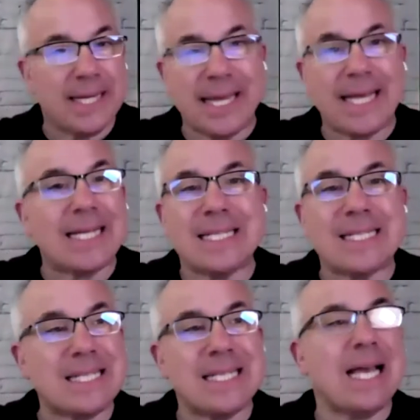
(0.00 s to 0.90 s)
they can
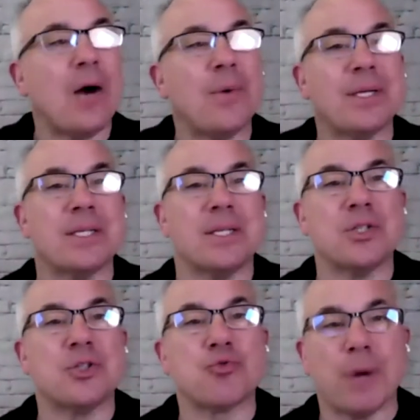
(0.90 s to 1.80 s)
see how it the
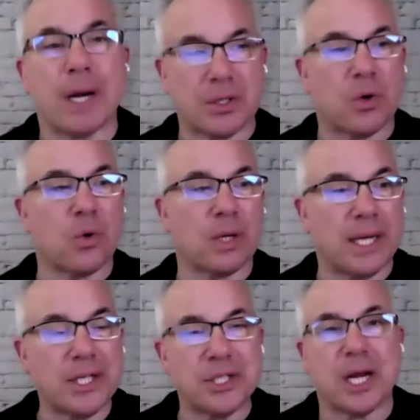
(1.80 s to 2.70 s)
direct
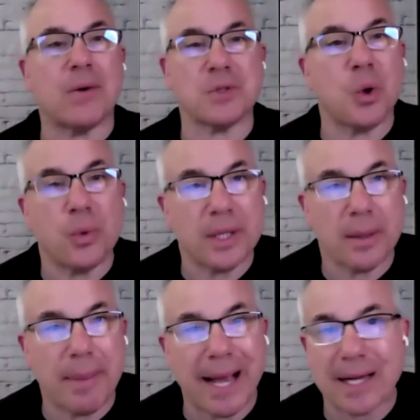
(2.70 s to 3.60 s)
correlation how it's holding
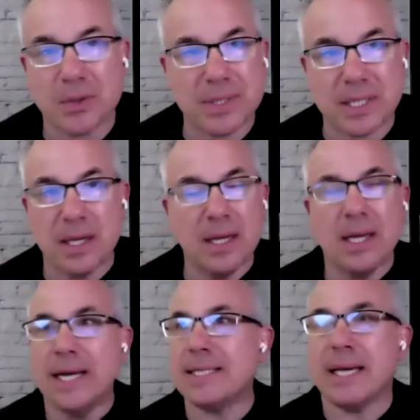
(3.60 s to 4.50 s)
them back so it's a
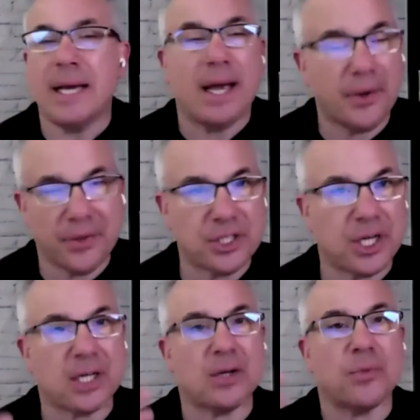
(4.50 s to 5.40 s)
it's a health
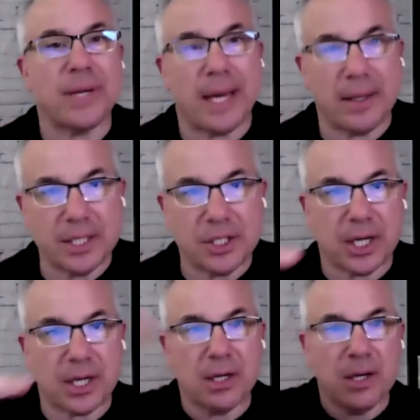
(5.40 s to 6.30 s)
check and a reality
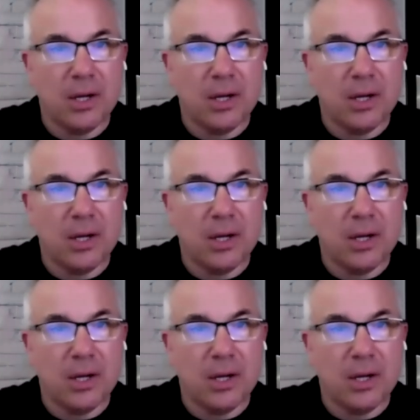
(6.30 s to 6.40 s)
check